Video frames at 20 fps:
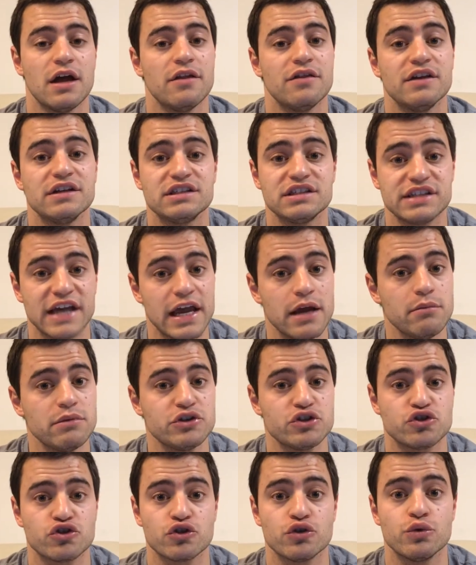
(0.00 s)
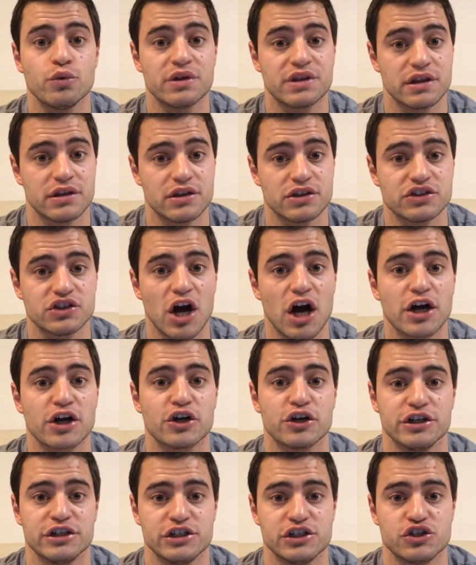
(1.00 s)
The same is true within the
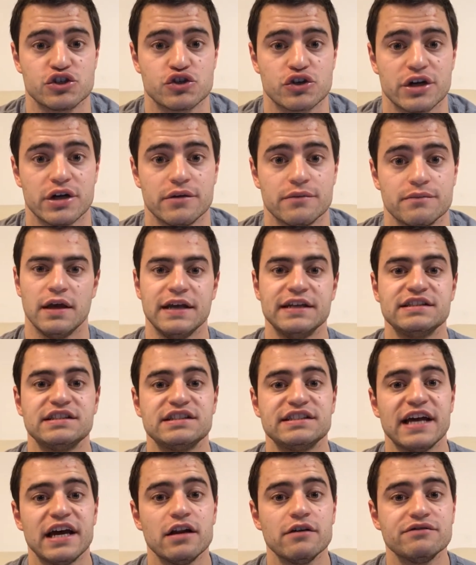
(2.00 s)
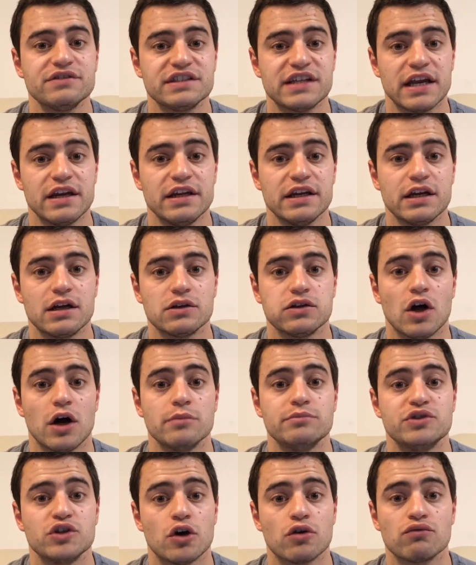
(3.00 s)
soccer industry. Instead of sending
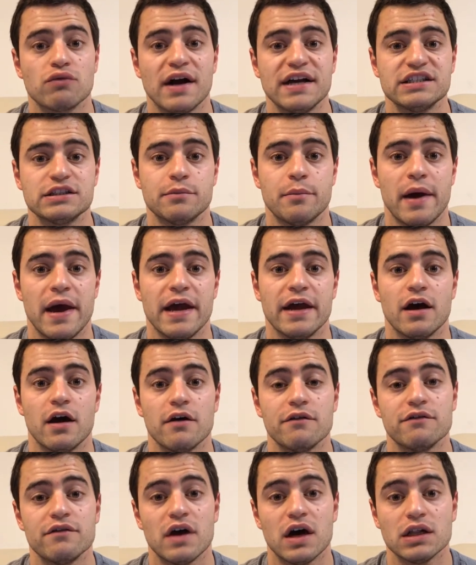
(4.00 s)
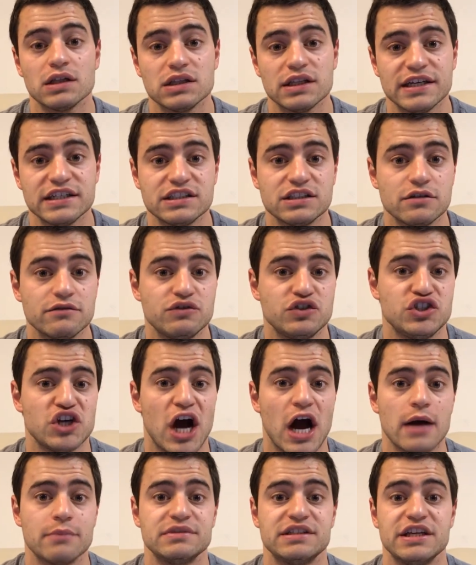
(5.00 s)
clubs a resume of a list of
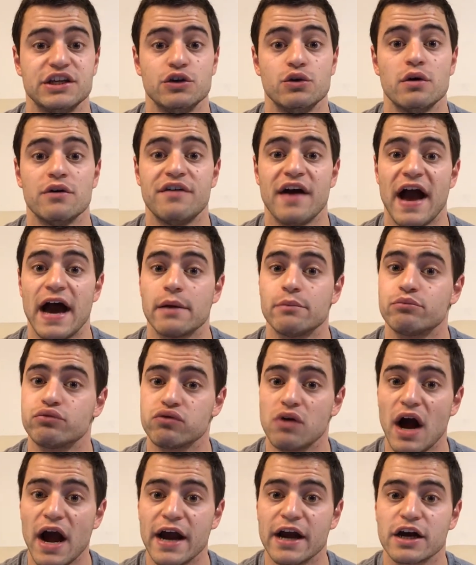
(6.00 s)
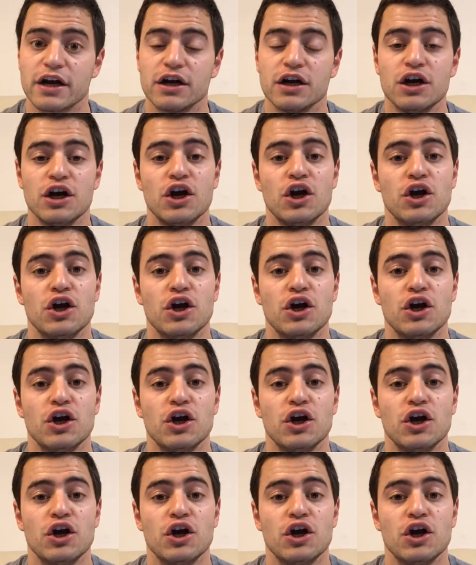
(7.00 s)
jobs that you have had prior,